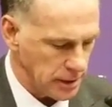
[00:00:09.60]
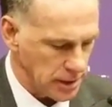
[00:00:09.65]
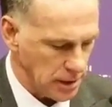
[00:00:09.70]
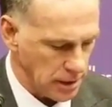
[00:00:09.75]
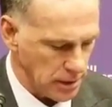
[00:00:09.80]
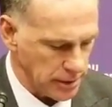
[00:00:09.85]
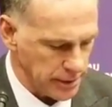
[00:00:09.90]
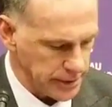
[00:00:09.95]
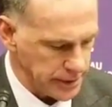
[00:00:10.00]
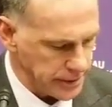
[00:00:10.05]

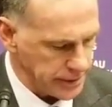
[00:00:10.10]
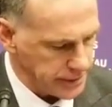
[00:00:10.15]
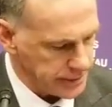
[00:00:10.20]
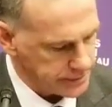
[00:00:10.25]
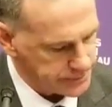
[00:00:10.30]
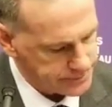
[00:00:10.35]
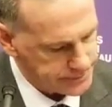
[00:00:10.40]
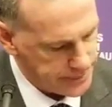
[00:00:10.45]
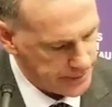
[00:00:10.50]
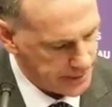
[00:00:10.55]
guarded
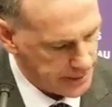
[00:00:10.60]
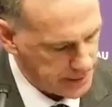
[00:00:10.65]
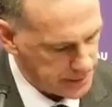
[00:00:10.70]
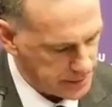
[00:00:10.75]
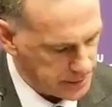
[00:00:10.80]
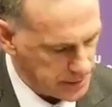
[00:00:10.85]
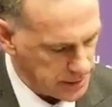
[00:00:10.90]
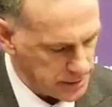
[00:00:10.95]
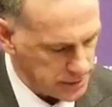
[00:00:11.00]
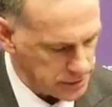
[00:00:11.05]

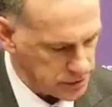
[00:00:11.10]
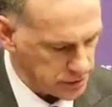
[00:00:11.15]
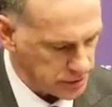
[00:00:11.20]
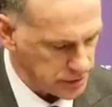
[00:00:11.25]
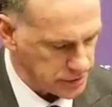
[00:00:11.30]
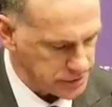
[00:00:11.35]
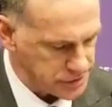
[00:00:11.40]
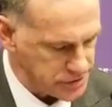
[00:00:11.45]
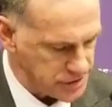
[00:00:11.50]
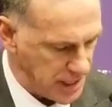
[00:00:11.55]
and took
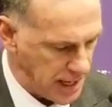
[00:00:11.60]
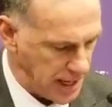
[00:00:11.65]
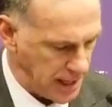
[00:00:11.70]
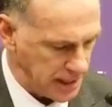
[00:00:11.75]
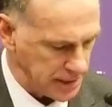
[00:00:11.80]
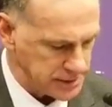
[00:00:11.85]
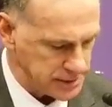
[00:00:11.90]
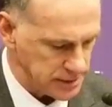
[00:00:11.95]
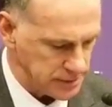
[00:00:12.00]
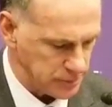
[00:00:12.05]
good
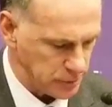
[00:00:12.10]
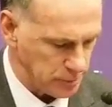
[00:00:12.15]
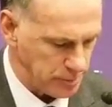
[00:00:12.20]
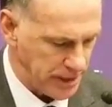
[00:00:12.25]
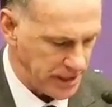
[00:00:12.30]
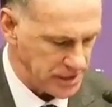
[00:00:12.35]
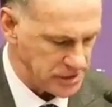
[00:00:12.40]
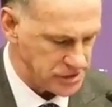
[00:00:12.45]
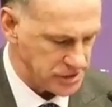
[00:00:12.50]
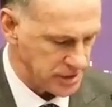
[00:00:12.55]
shots and were
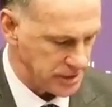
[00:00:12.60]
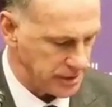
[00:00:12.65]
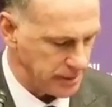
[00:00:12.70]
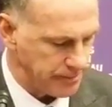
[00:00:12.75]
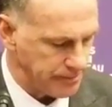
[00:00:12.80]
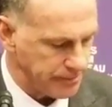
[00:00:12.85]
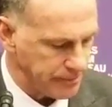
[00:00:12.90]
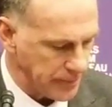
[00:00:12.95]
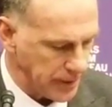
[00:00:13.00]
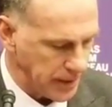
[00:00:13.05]
patient.
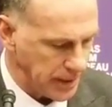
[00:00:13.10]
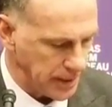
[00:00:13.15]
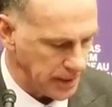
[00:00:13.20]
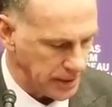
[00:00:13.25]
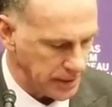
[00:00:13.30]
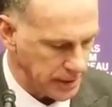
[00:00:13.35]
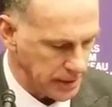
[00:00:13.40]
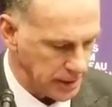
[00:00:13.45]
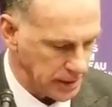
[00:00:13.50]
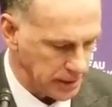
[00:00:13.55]

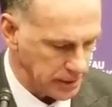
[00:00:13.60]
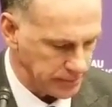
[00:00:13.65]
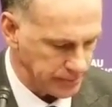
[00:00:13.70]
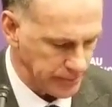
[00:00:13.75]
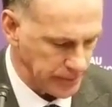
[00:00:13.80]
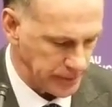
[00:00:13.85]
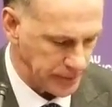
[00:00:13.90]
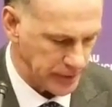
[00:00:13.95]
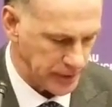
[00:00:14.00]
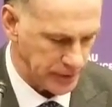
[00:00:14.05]

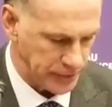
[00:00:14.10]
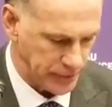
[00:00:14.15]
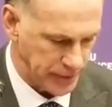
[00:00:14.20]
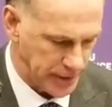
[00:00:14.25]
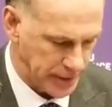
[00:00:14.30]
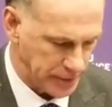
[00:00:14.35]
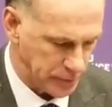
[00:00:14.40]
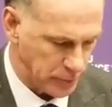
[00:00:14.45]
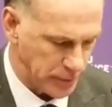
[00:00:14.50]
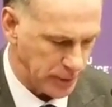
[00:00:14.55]
And on the other
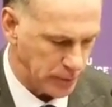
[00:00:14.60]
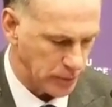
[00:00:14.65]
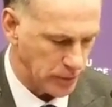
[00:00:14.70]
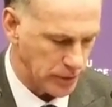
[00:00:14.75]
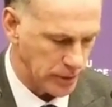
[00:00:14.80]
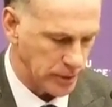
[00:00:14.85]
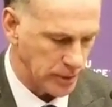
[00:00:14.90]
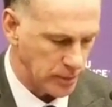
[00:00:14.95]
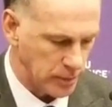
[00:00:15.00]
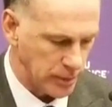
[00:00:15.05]
end, we
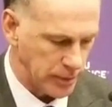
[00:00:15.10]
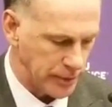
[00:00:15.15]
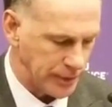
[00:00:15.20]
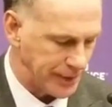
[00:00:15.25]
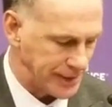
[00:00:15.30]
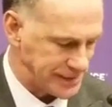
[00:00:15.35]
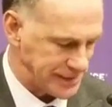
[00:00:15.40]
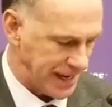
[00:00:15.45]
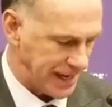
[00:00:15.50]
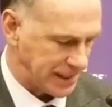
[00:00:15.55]
were the
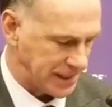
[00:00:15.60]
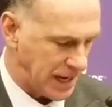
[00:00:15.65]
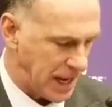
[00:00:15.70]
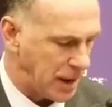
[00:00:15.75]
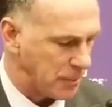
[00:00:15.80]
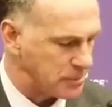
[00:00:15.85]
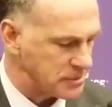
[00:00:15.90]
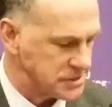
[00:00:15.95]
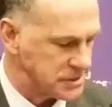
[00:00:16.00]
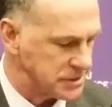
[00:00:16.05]
exact
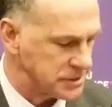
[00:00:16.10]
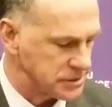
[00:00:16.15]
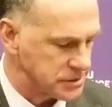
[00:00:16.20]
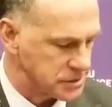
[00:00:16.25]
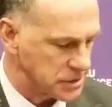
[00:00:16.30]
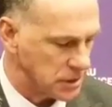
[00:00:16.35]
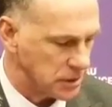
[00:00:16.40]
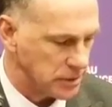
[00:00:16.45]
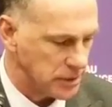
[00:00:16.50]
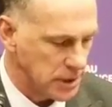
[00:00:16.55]
opposite.
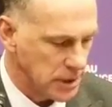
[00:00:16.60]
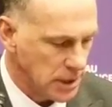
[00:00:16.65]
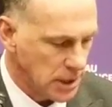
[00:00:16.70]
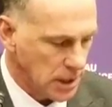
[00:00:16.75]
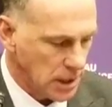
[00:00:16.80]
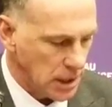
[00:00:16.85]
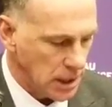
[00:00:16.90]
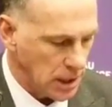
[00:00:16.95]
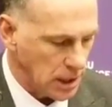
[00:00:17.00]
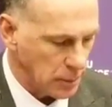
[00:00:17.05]
So
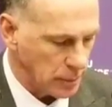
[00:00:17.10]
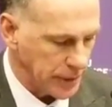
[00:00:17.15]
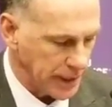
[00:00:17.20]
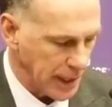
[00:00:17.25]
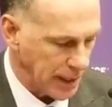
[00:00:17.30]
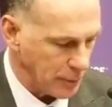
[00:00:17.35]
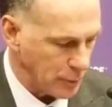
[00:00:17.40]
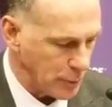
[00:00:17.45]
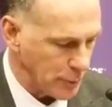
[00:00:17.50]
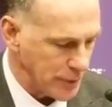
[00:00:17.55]
we
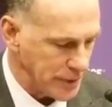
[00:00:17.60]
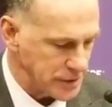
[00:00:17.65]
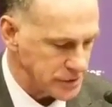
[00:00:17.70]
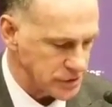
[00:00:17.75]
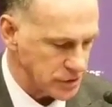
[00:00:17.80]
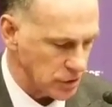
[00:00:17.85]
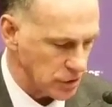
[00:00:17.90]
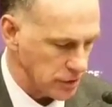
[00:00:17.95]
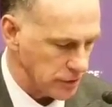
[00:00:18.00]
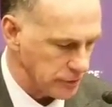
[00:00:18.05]
got what we
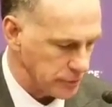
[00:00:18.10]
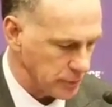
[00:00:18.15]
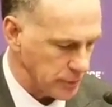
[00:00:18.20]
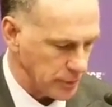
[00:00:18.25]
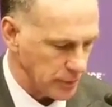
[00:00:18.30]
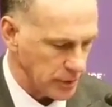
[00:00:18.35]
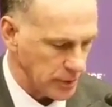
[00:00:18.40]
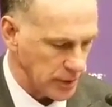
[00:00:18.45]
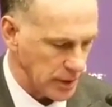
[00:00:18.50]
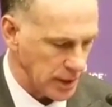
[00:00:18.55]
deserved.
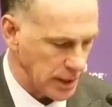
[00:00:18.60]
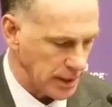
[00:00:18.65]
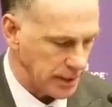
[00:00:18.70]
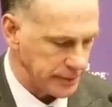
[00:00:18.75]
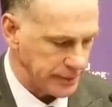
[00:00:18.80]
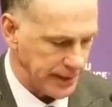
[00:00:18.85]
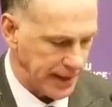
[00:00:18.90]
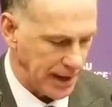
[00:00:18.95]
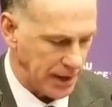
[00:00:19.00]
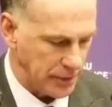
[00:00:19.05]
We were
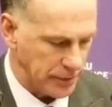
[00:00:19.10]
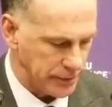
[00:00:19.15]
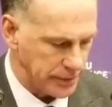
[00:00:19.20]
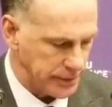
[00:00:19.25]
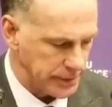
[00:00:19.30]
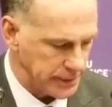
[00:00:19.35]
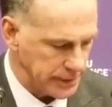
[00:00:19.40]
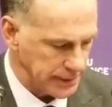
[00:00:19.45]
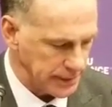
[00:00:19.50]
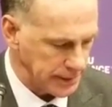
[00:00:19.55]

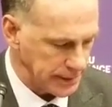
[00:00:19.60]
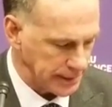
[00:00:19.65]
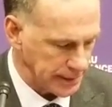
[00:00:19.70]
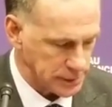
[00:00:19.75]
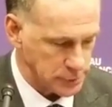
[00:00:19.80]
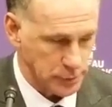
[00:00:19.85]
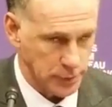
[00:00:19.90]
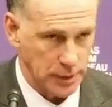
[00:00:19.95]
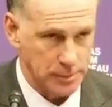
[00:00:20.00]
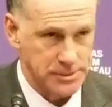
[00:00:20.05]
down, I
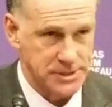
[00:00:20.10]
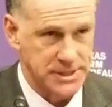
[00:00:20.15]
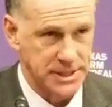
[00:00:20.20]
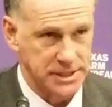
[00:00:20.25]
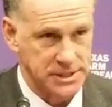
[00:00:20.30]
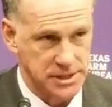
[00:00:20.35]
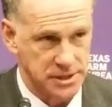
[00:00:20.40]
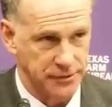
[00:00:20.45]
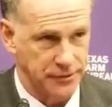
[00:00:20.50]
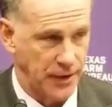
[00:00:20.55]
guess we're up
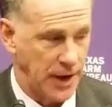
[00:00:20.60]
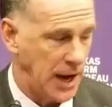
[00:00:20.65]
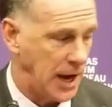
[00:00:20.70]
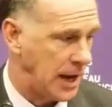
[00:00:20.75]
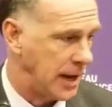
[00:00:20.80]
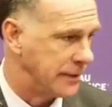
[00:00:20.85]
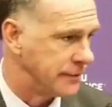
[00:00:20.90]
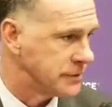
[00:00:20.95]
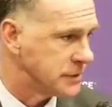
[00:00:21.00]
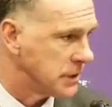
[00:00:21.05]

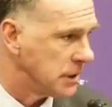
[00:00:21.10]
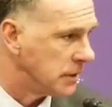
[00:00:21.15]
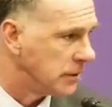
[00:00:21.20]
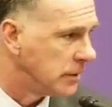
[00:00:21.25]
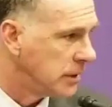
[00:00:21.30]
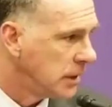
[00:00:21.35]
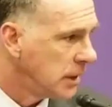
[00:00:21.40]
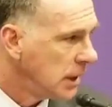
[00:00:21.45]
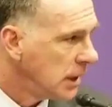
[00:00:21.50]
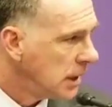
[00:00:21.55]
6-5.
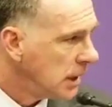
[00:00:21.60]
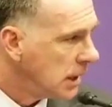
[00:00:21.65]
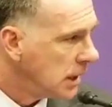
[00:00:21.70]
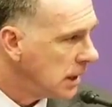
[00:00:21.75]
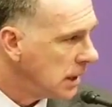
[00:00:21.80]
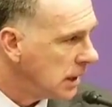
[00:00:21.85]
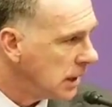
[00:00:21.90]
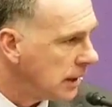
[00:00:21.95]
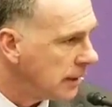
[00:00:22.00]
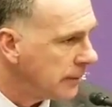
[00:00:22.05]
So,
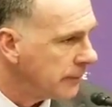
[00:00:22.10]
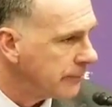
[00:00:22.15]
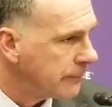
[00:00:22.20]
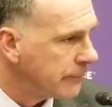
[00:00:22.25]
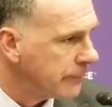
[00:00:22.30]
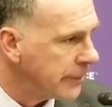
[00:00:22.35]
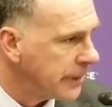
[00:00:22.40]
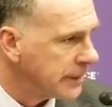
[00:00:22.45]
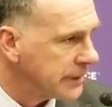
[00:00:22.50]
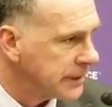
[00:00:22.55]

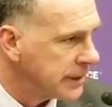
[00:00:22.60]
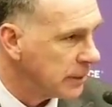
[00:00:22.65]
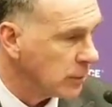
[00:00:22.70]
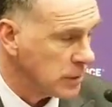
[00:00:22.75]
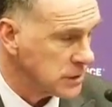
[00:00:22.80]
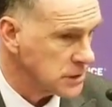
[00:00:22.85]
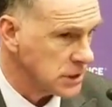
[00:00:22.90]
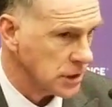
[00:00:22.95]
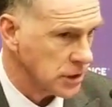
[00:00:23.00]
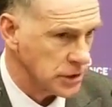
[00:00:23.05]
but it
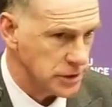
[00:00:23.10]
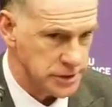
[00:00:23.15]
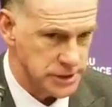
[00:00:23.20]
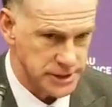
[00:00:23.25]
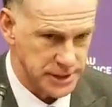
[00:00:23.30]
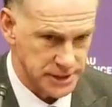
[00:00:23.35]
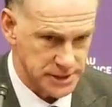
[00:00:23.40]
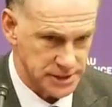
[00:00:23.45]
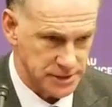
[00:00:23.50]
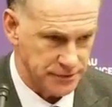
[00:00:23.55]
wasn't a good
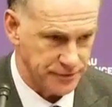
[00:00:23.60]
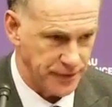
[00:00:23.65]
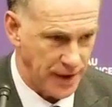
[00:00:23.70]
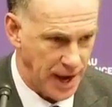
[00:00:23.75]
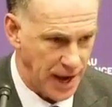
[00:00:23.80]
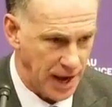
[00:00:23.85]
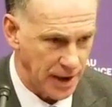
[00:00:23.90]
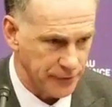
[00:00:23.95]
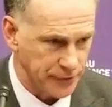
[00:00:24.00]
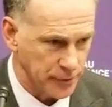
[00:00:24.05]

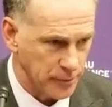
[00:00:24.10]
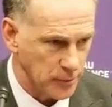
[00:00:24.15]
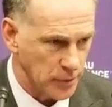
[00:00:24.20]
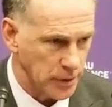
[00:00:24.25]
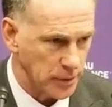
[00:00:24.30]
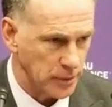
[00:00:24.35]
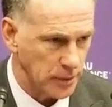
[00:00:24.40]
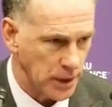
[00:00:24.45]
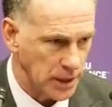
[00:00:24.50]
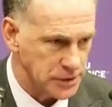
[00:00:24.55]
6-5 from
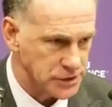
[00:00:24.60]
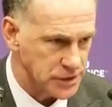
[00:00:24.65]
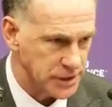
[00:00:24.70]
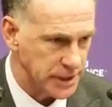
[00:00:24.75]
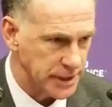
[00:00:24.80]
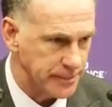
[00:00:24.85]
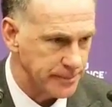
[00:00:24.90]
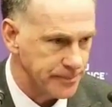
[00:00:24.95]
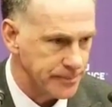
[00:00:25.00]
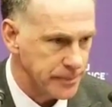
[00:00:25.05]
what watching
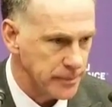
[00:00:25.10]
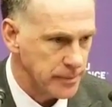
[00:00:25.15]
it.